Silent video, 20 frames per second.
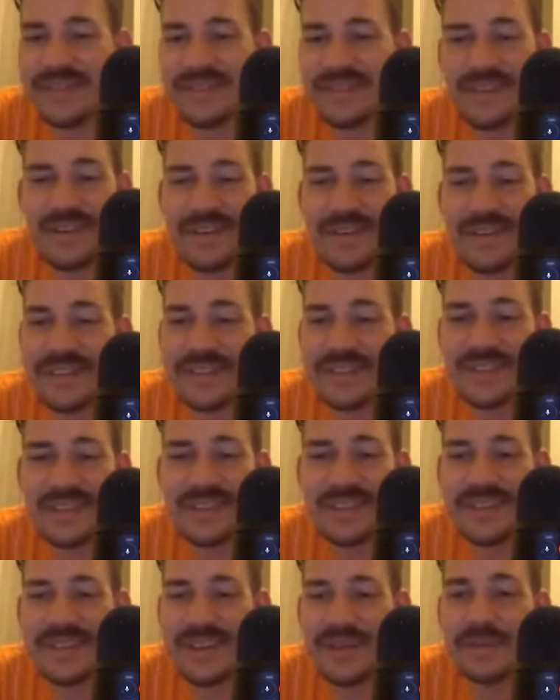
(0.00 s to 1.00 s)

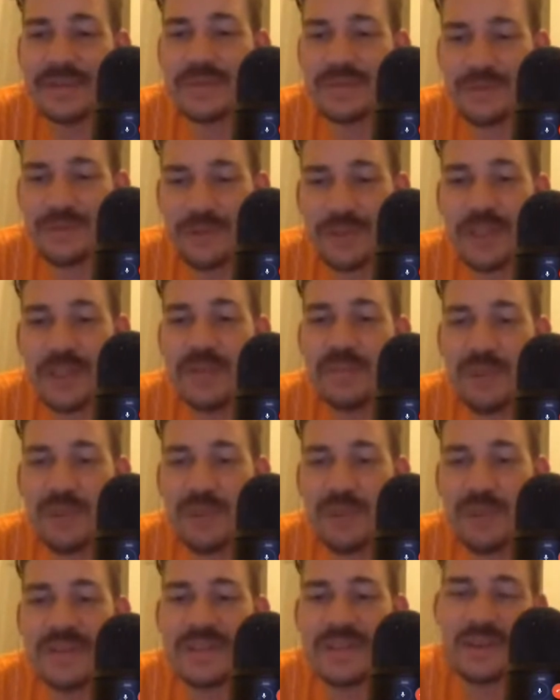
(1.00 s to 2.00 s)
Honestly, I was really
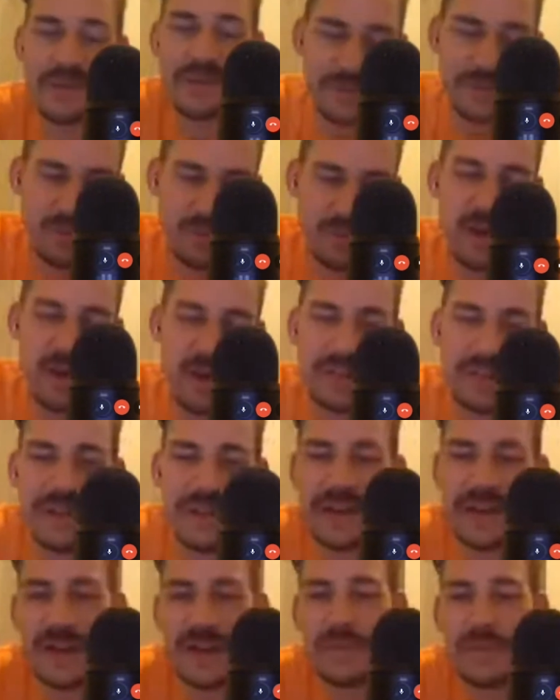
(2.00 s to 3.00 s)
bored. So watching on
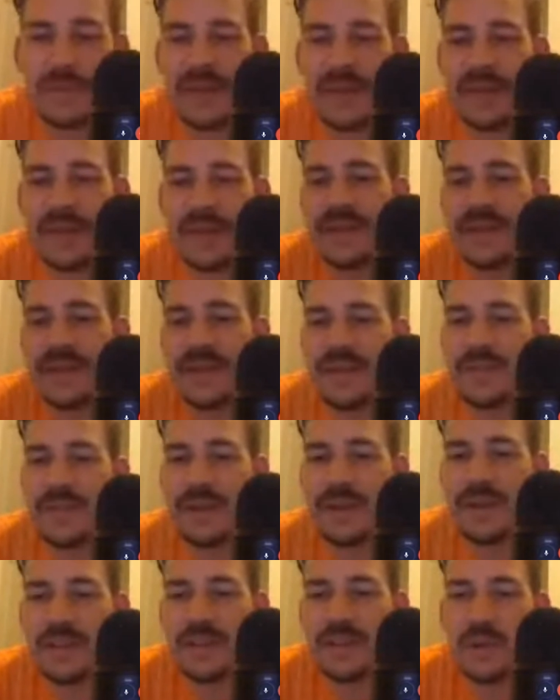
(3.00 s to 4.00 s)
an airplane, you
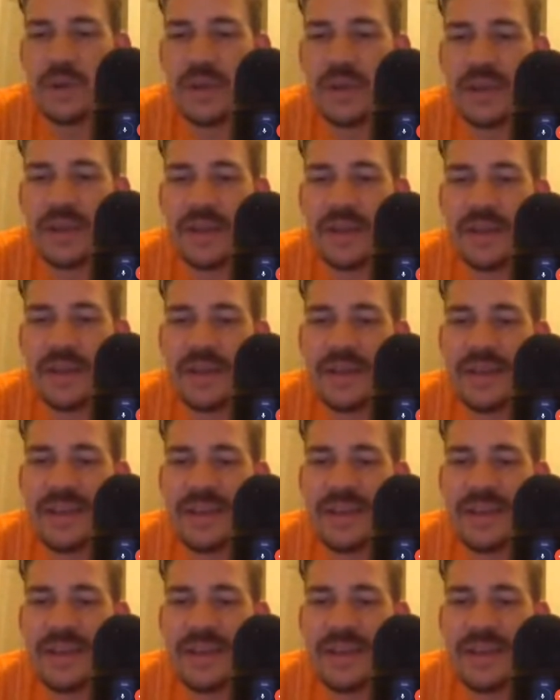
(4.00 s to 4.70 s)
might enjoy it.